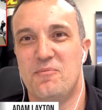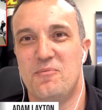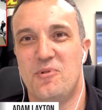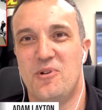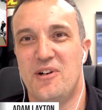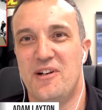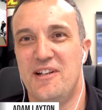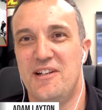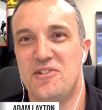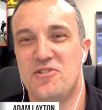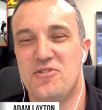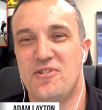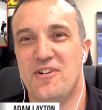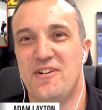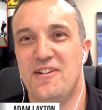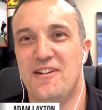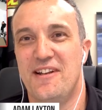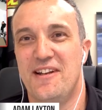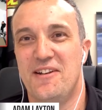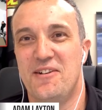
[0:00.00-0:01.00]
what an
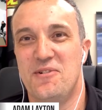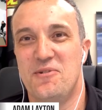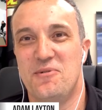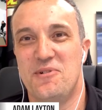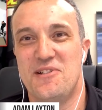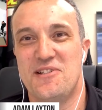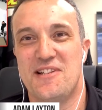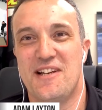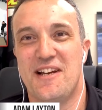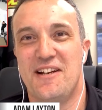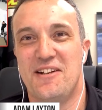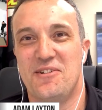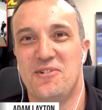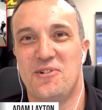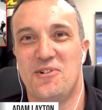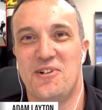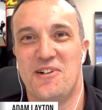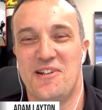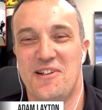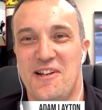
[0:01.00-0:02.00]
intro there. Who is that
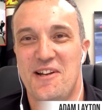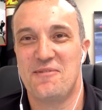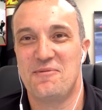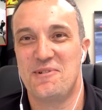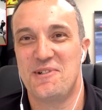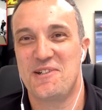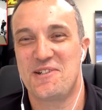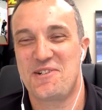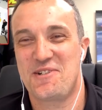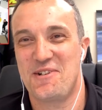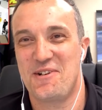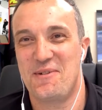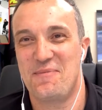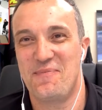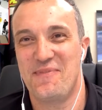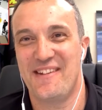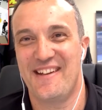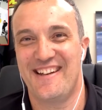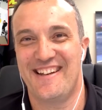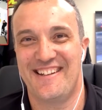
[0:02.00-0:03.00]
guy in that
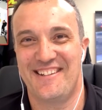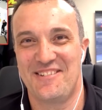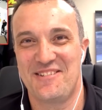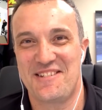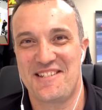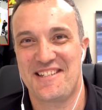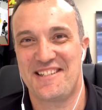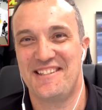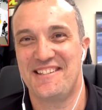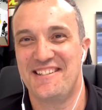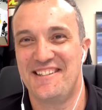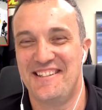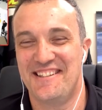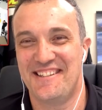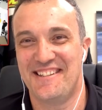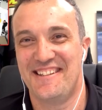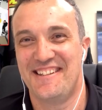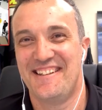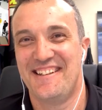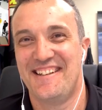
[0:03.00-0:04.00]
workshop? Looks clean.